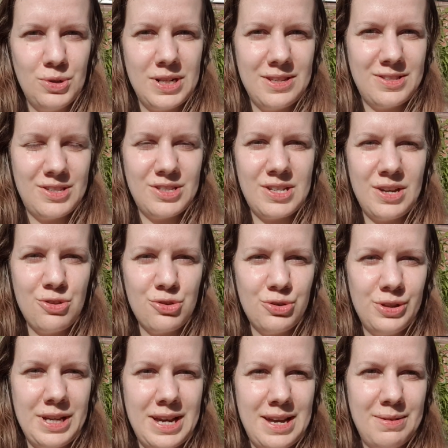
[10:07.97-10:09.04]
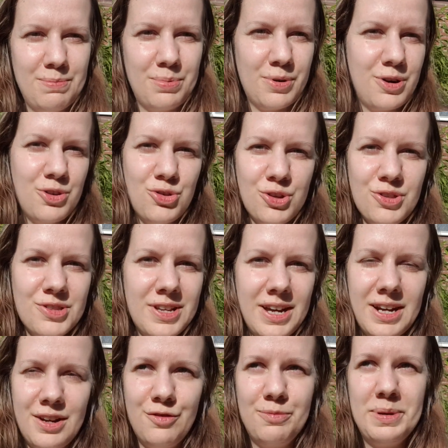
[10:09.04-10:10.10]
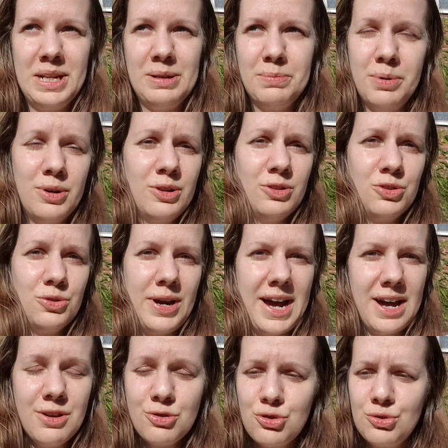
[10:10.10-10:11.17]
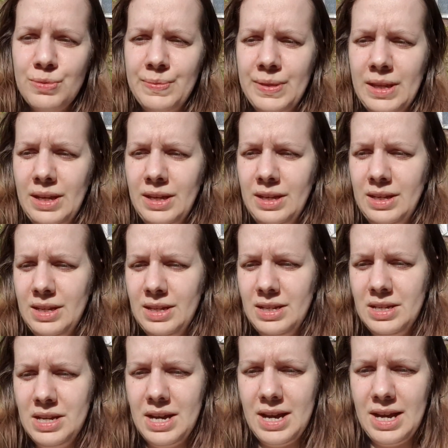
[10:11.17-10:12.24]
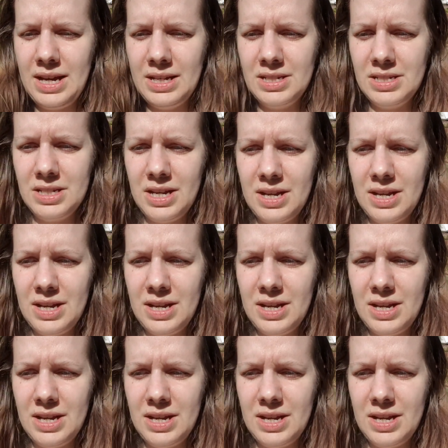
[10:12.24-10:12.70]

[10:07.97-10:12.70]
It's essentially birches that have been burned to ash, and